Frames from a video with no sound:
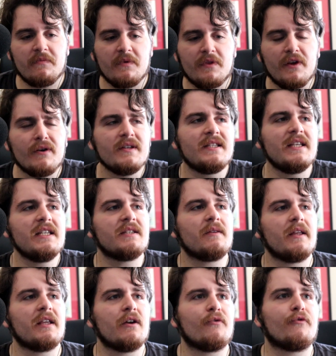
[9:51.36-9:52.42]
There's these
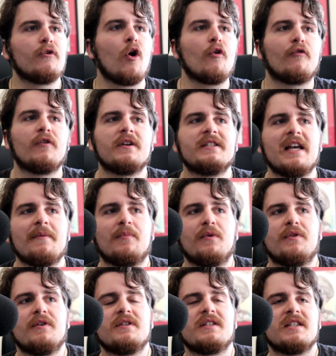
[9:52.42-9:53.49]
for example,
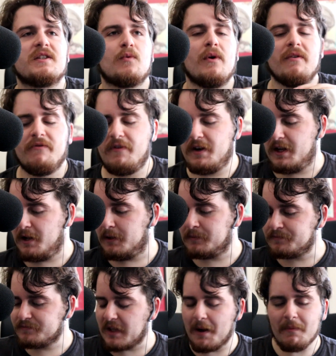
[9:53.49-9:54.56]
there's this one video.
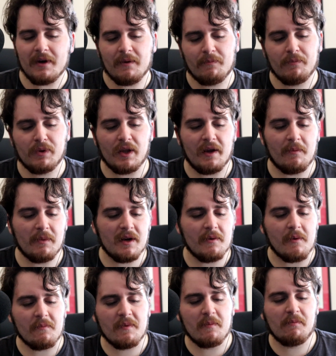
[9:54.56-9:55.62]
I'm gonna
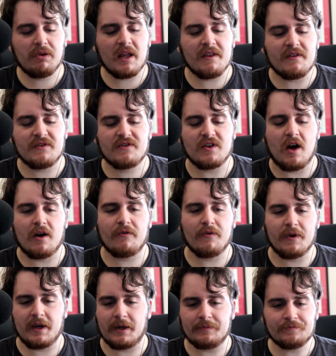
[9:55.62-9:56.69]
play this song for
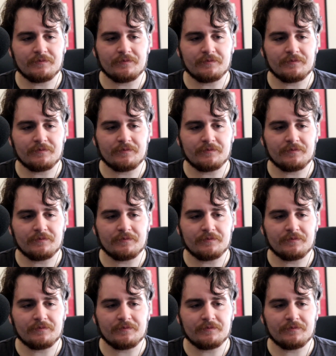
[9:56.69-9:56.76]
you.